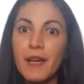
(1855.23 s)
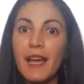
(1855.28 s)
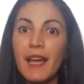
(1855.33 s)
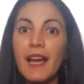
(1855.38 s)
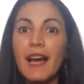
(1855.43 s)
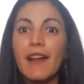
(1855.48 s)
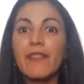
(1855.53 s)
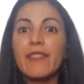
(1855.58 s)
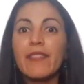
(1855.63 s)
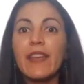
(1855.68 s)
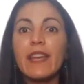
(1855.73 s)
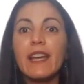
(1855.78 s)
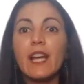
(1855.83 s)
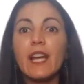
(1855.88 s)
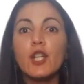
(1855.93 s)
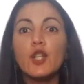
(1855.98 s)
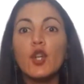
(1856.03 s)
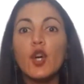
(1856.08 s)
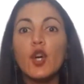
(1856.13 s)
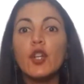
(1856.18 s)
and they are
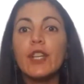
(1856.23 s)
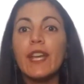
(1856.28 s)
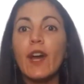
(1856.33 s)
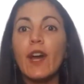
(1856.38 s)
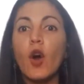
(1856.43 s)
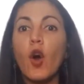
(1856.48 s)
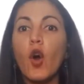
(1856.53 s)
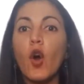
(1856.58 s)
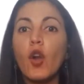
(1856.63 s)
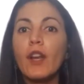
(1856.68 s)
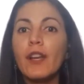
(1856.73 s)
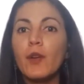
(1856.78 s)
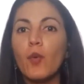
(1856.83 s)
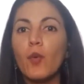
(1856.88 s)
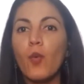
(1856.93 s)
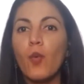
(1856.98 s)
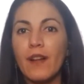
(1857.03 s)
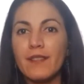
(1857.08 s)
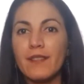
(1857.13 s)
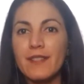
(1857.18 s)
not the only
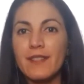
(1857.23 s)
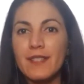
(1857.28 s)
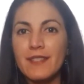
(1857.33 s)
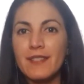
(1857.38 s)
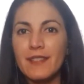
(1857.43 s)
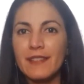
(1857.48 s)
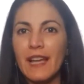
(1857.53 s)
ones